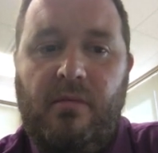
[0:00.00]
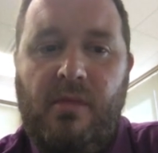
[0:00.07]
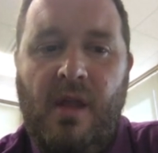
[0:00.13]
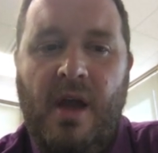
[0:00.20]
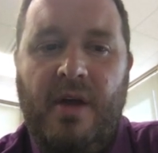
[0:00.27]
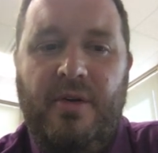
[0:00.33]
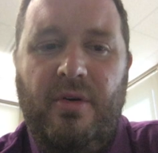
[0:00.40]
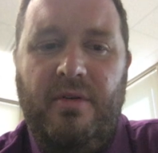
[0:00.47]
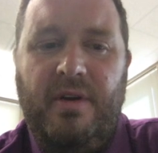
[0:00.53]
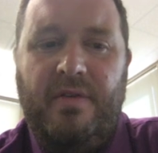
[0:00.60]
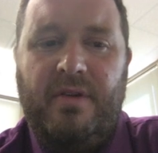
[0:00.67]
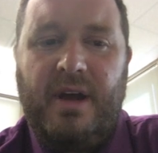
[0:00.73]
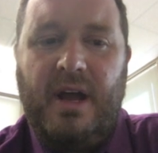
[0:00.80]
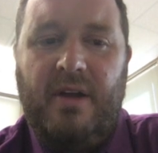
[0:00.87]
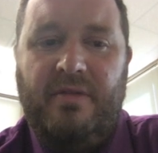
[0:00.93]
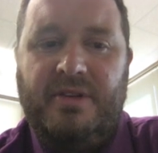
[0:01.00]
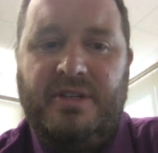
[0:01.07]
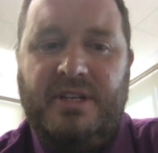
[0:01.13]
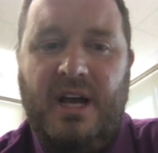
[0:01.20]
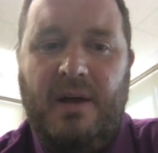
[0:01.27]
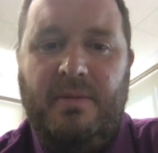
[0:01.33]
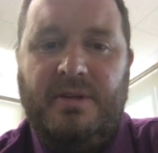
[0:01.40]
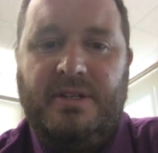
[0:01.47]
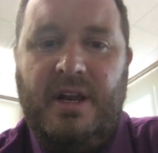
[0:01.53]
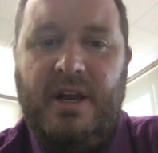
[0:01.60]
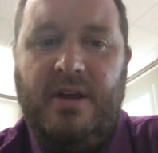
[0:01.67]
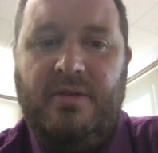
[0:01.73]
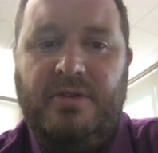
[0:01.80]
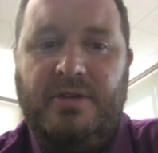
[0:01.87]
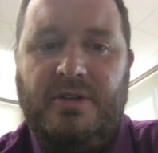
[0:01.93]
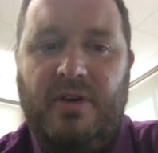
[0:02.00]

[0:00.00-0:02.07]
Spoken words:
I do have different kind of assignments that I use.